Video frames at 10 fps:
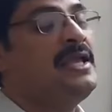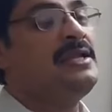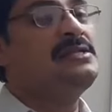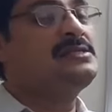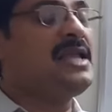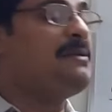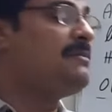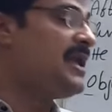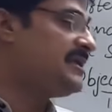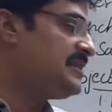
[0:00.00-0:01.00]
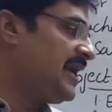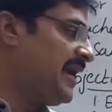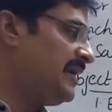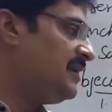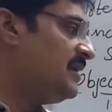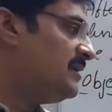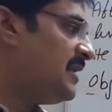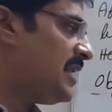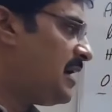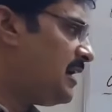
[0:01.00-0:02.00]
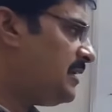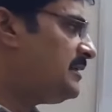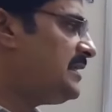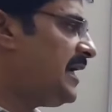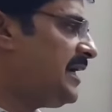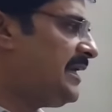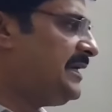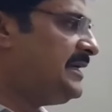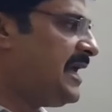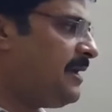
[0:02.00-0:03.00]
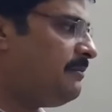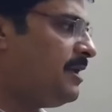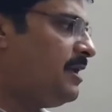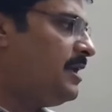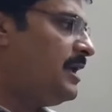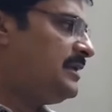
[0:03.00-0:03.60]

In same like that, there are Tahri Dam.